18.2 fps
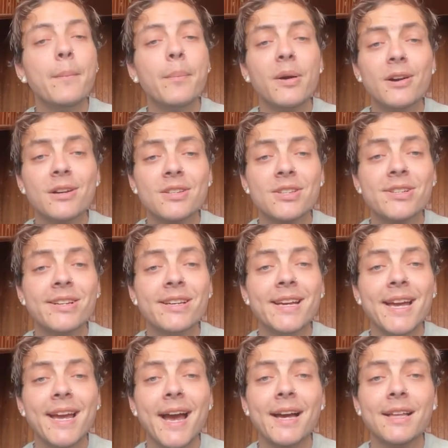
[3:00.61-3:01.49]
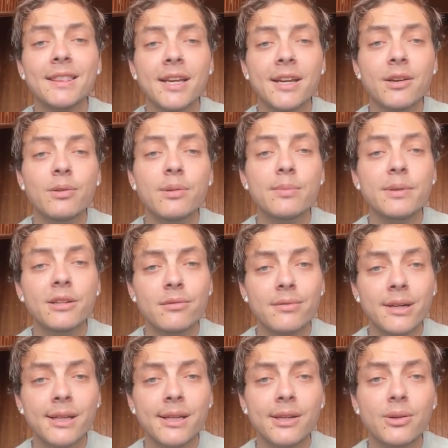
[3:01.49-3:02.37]
Personally, I think it would
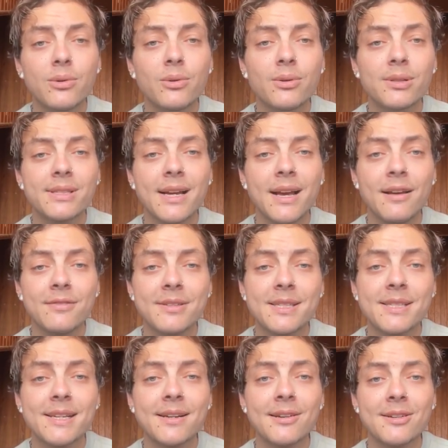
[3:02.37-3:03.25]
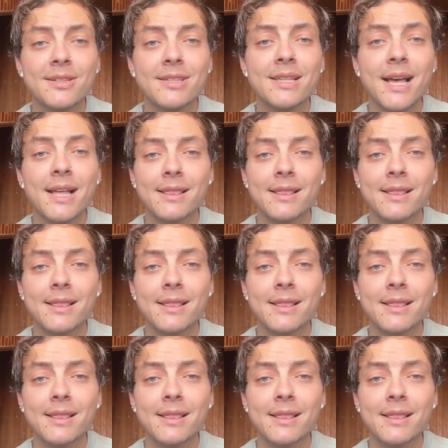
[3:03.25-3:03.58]
be really cool to have stairs that